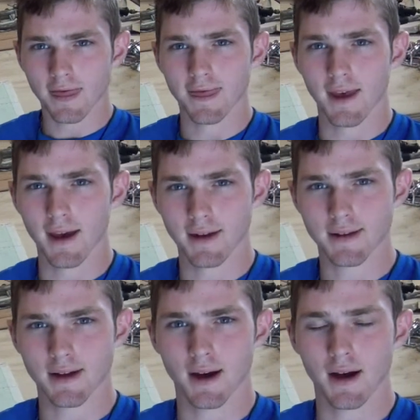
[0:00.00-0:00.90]

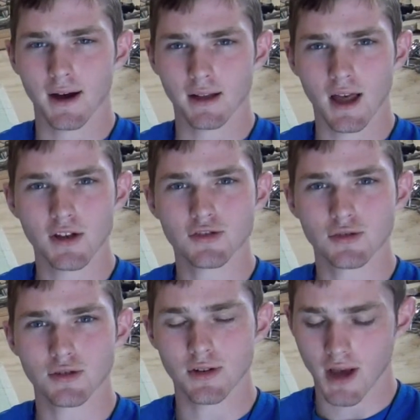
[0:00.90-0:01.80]
that allows
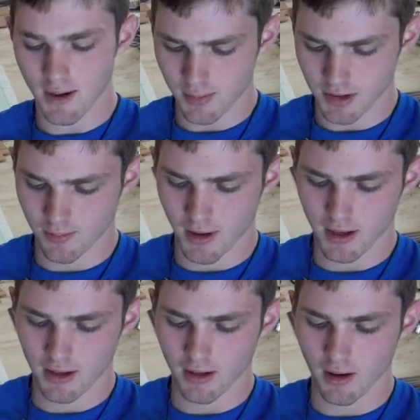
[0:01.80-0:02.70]
you to not be
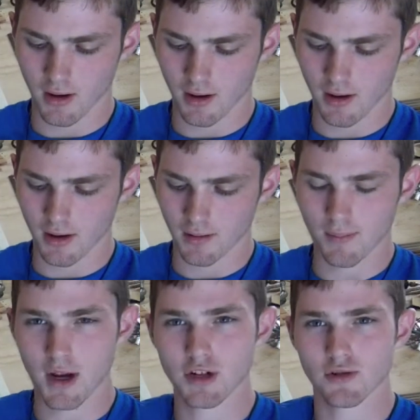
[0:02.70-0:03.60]
dependent on
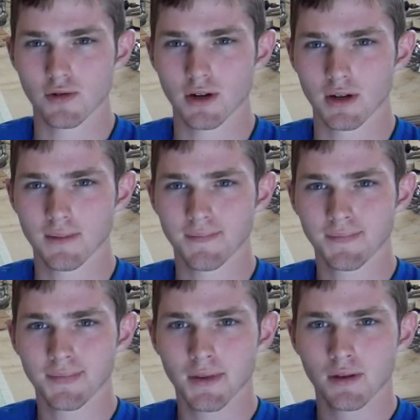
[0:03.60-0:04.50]
measuring
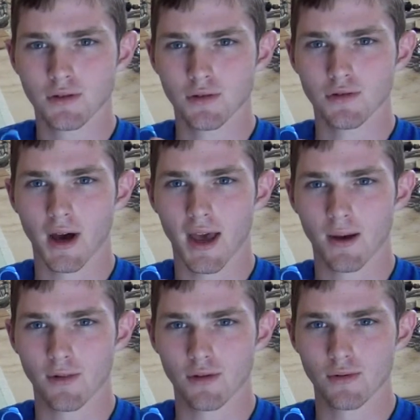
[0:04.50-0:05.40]
your
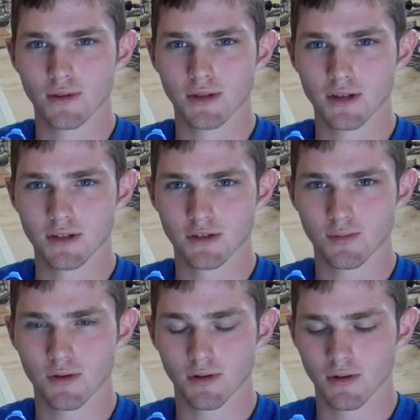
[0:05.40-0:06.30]
diameter with these
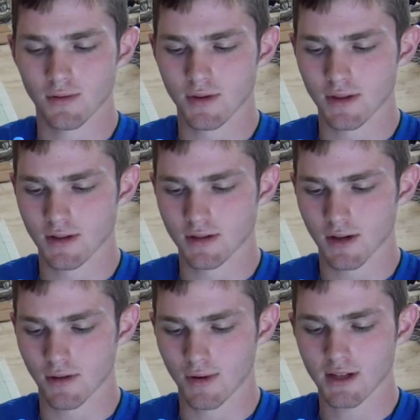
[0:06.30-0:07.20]

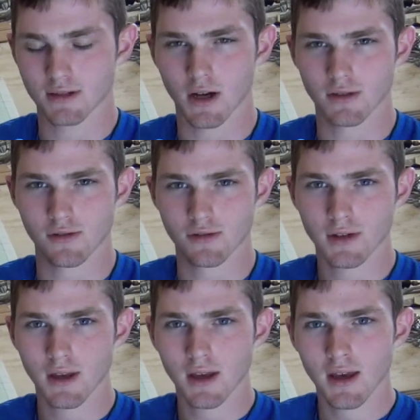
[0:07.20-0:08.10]
ring sizers,
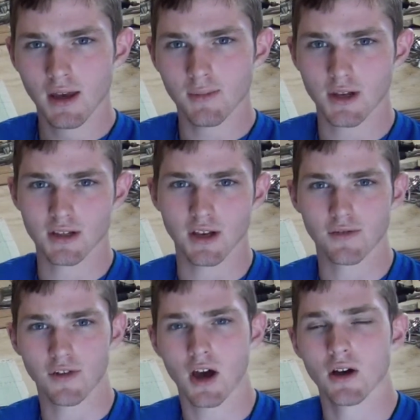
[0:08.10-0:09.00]
because I
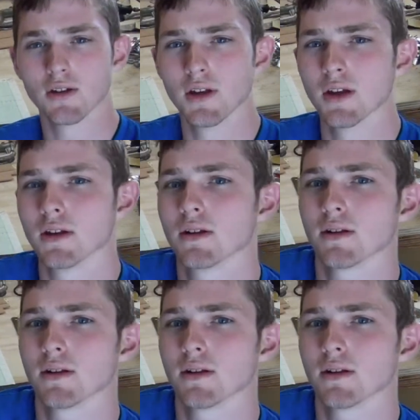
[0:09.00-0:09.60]
found that